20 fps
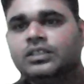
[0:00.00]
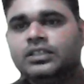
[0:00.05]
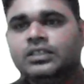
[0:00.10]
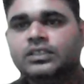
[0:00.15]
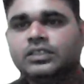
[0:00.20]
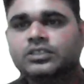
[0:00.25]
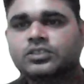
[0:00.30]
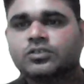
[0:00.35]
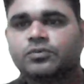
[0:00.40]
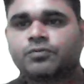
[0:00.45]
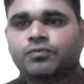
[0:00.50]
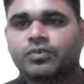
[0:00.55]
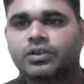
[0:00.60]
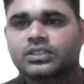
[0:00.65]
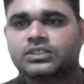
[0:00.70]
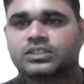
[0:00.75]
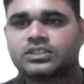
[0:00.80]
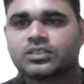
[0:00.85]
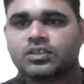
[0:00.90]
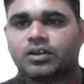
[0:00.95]
So,
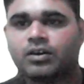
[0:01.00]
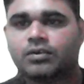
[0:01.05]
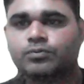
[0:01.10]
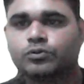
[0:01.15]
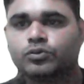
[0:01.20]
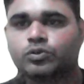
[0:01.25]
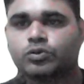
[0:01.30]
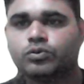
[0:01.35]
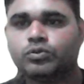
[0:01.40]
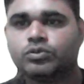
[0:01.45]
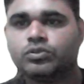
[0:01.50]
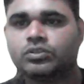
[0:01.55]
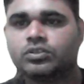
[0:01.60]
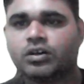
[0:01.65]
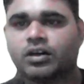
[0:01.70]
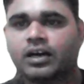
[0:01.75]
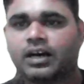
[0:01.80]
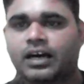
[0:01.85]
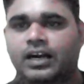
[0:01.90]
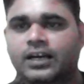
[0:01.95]
first come to the
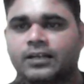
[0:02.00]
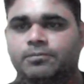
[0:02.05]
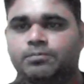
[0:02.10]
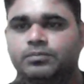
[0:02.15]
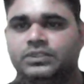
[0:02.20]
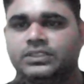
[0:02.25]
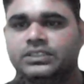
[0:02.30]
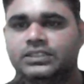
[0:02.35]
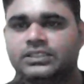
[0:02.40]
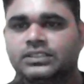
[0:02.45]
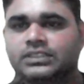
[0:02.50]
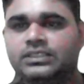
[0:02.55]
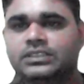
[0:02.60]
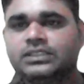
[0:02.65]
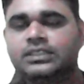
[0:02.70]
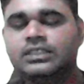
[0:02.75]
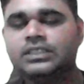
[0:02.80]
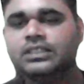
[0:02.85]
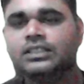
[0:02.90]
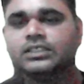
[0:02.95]
RBC.